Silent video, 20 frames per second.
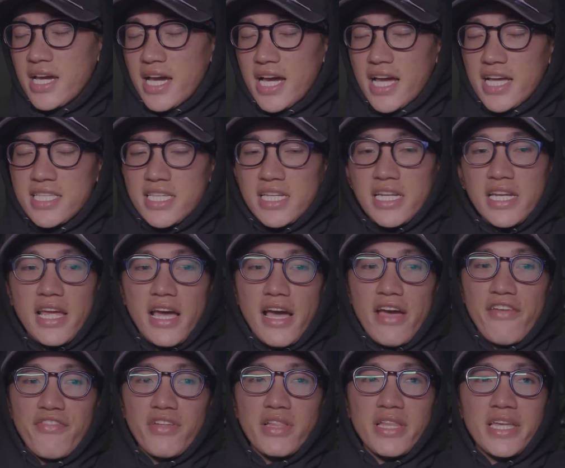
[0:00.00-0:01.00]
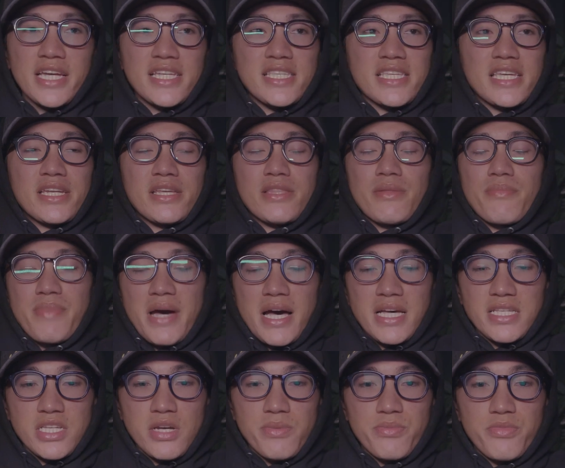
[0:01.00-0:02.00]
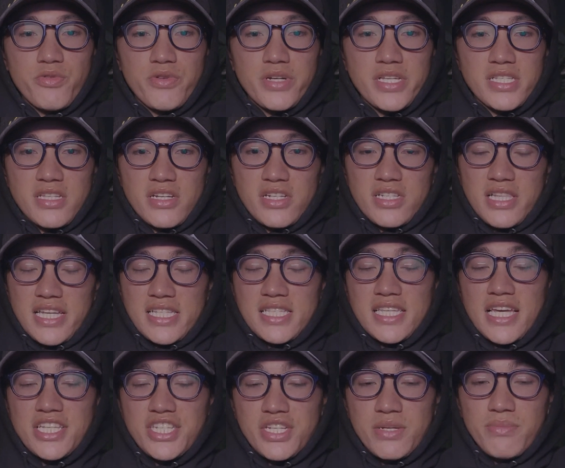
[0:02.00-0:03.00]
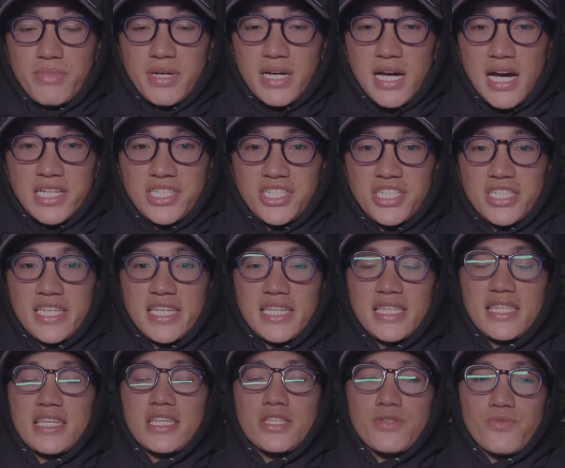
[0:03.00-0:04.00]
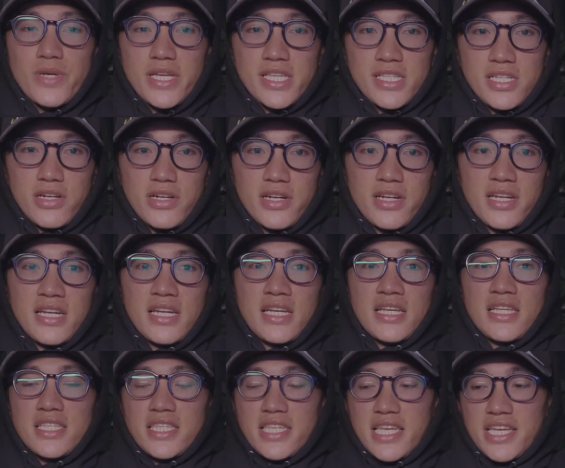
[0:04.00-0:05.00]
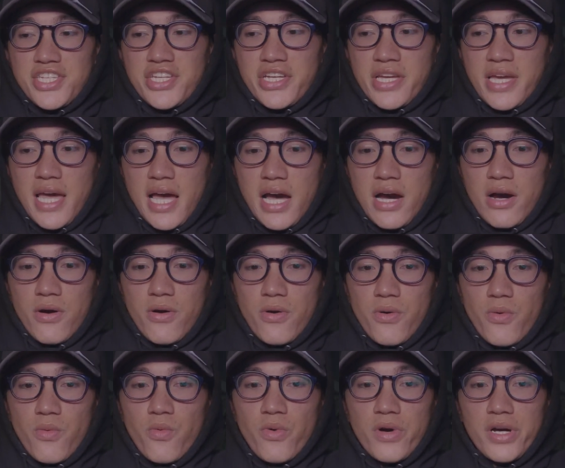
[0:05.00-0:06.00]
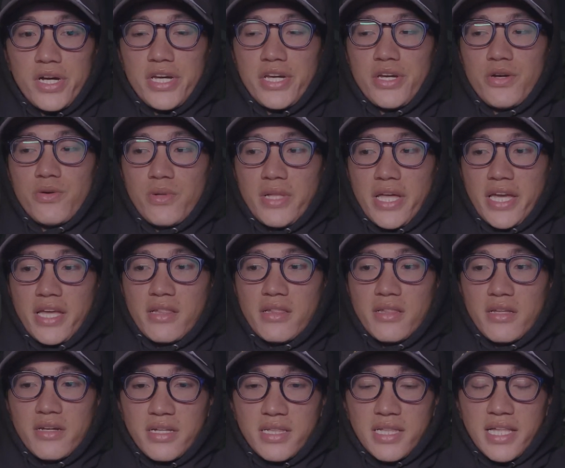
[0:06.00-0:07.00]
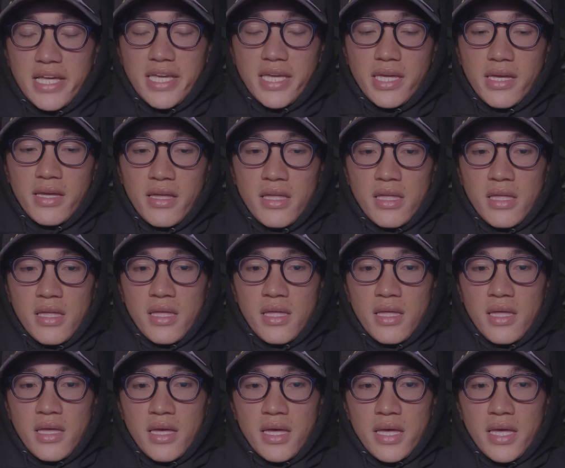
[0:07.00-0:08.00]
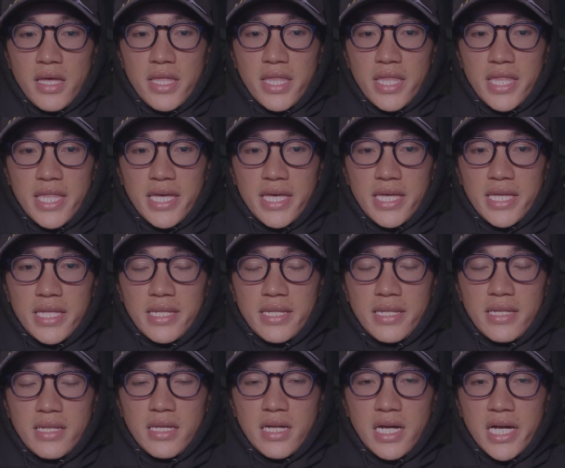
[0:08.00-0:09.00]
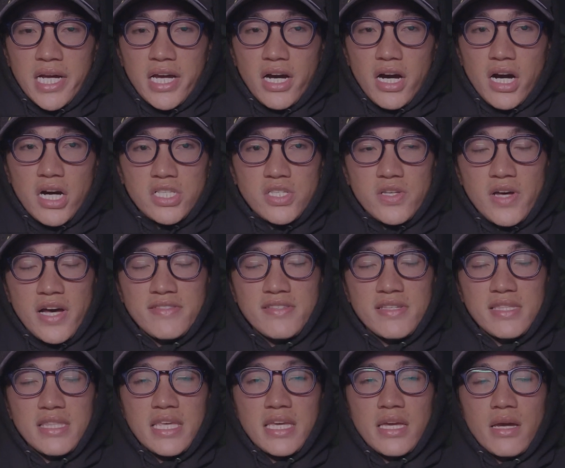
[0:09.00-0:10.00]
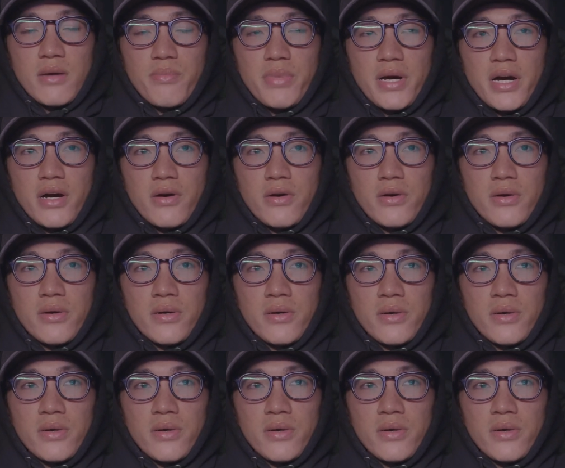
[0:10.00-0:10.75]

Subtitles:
I feel like I said in the past couple weeks start like sketching, but actually this week start sketching out what it would like look like. And then I also have to think about